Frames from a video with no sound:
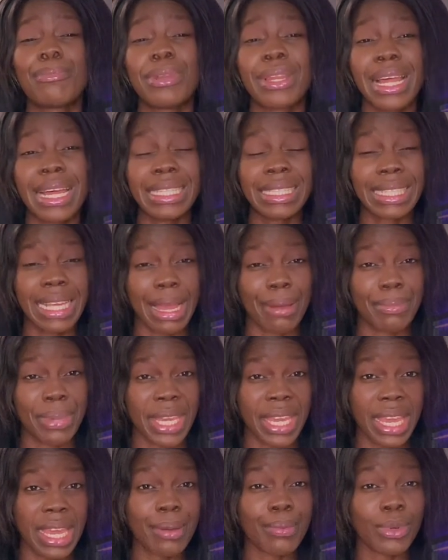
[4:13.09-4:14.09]
plant can
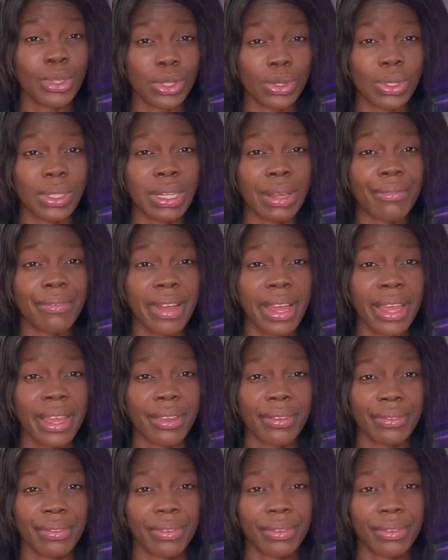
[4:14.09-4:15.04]
be able to survive.